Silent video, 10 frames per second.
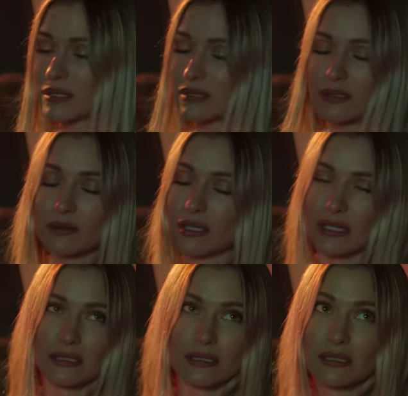But
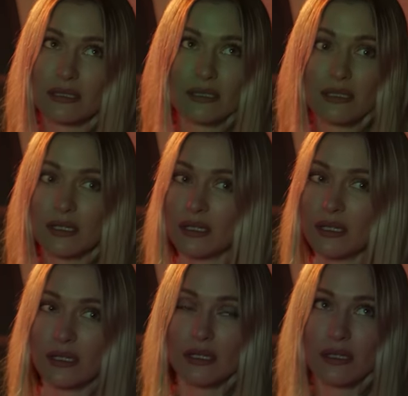2 adults and a few
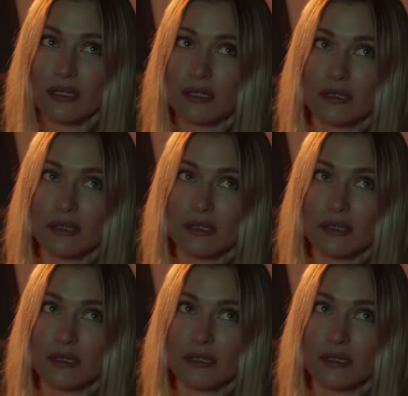unhatched